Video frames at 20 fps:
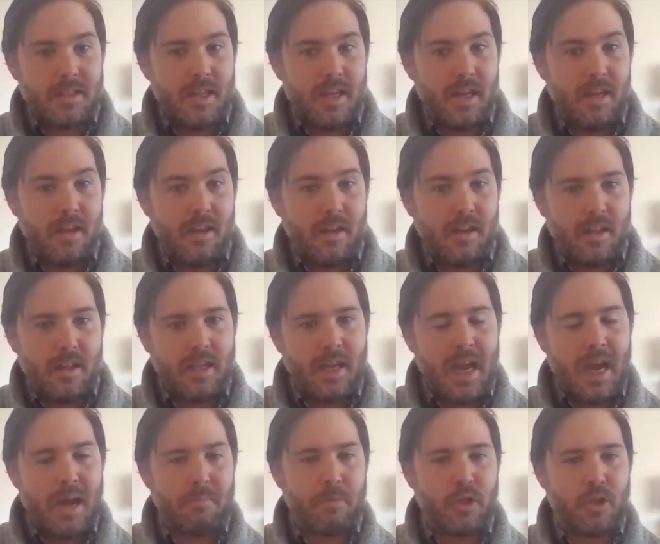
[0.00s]
say, the
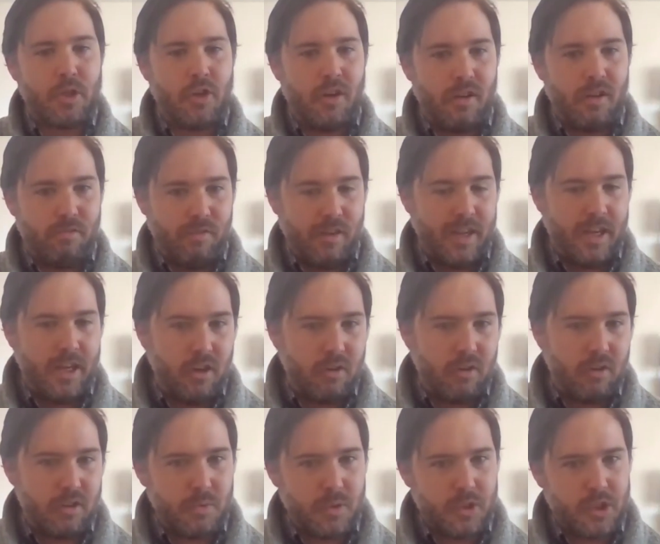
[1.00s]
capture of
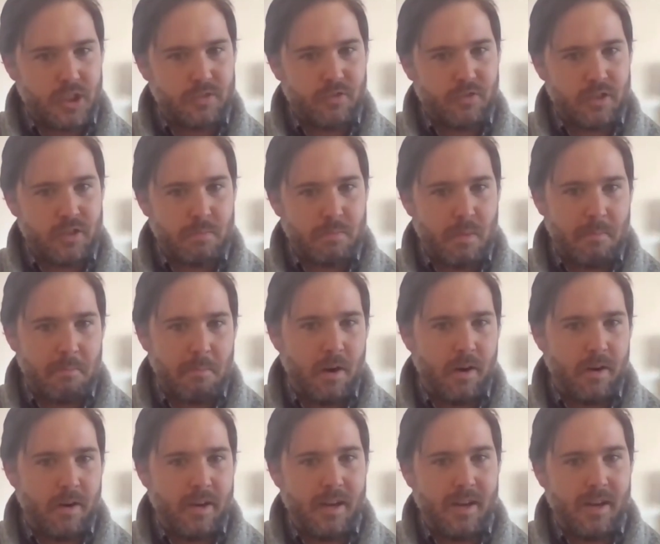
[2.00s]
Lagos, which is first
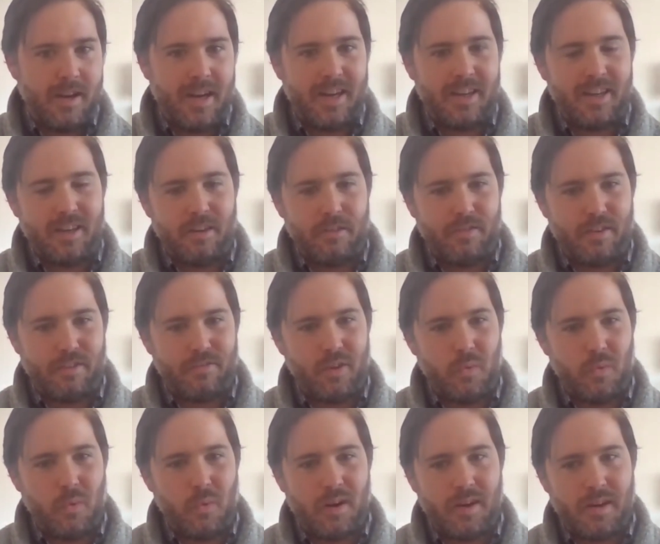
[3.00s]
bombarded in
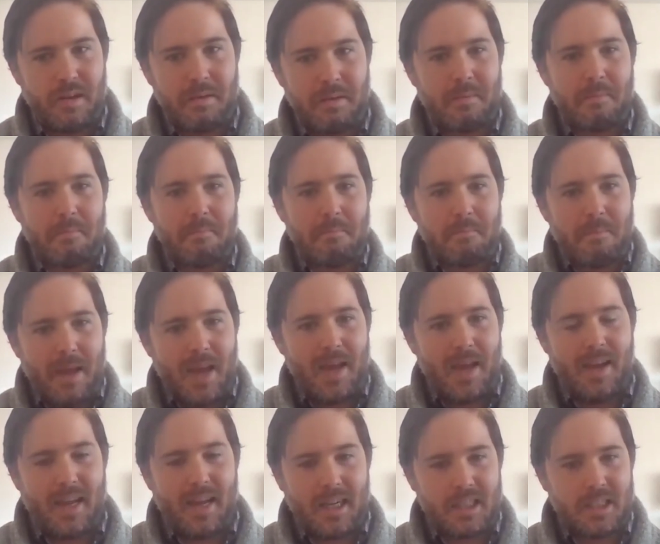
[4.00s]
1851,
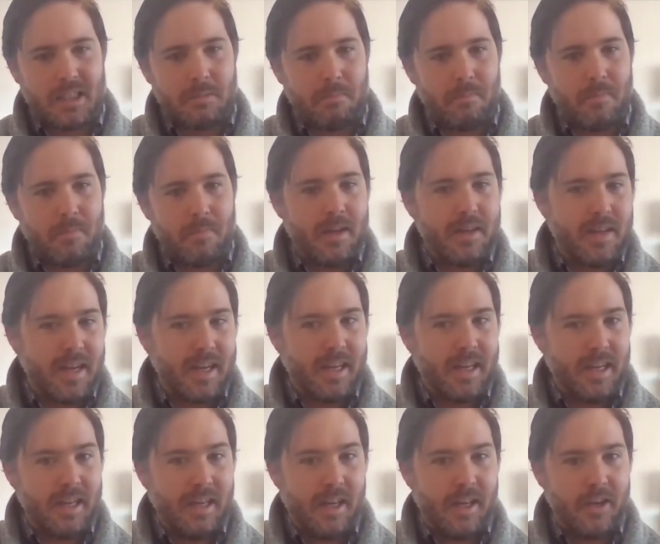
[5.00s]
annexed a
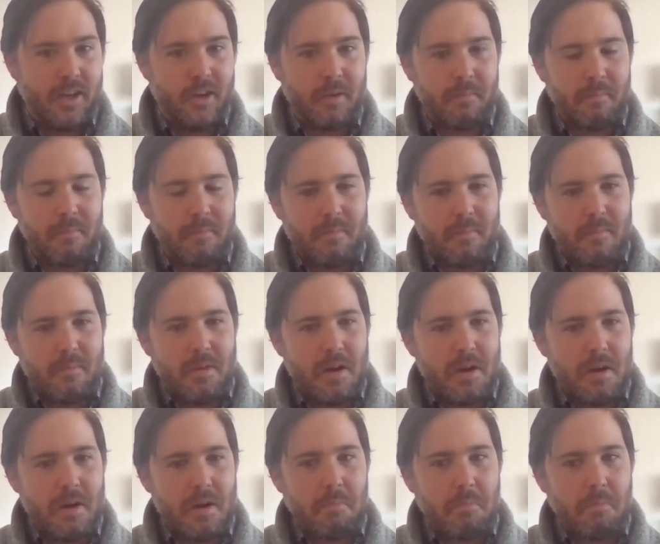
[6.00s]
decade later.
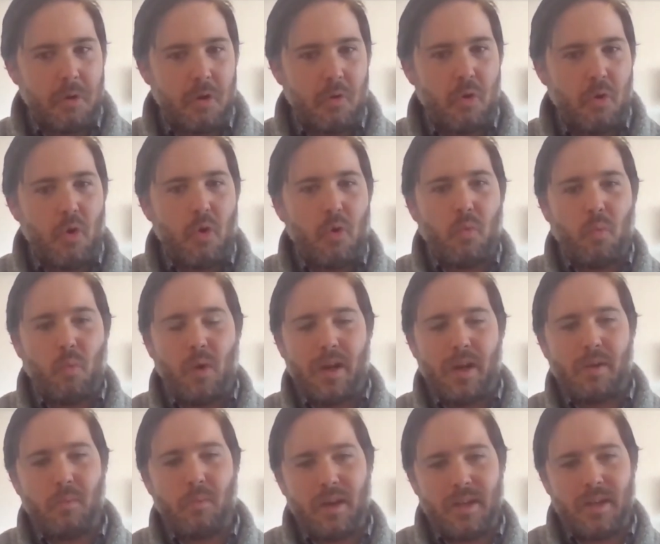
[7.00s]

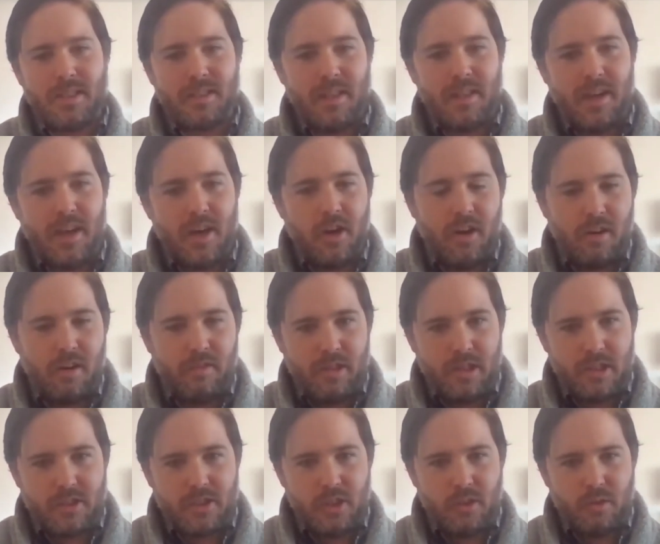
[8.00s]
What is the narrative
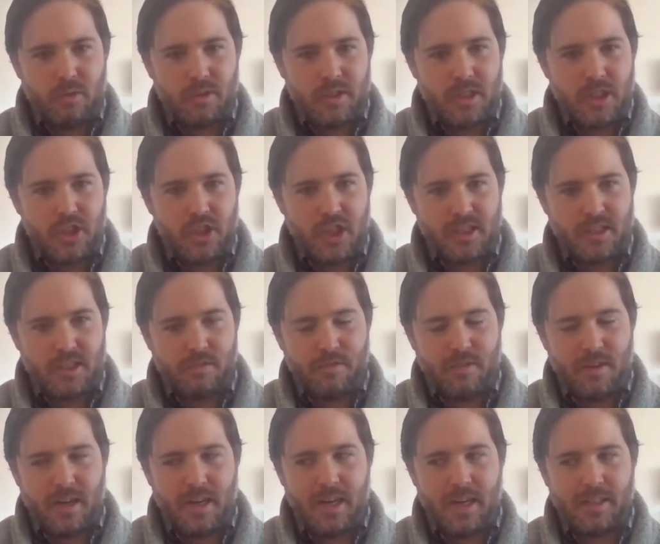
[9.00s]
that's used to
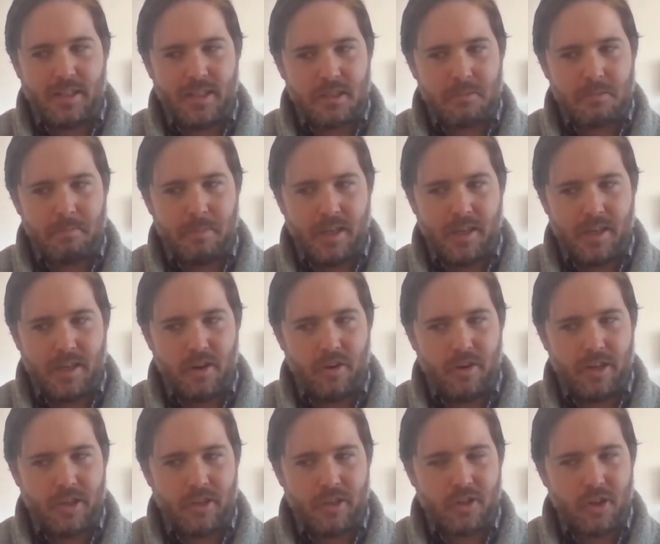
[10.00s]
justify these
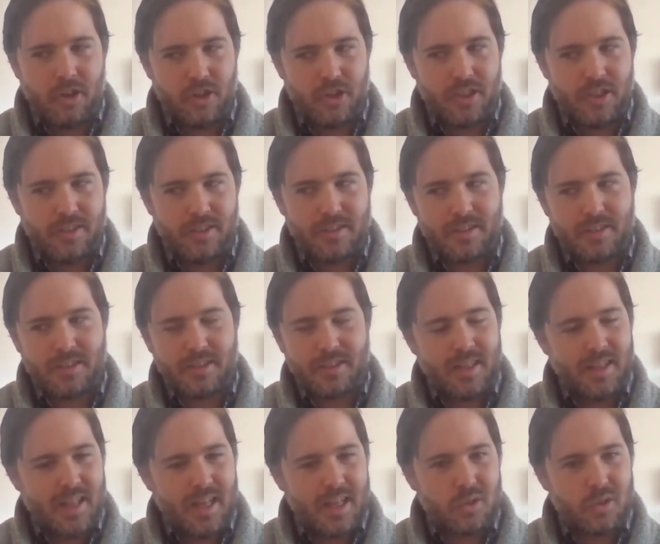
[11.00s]
military incursions?
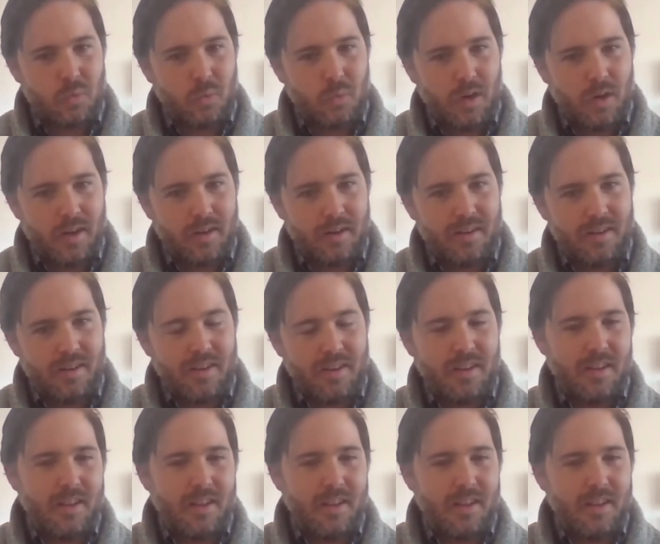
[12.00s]
And that's one.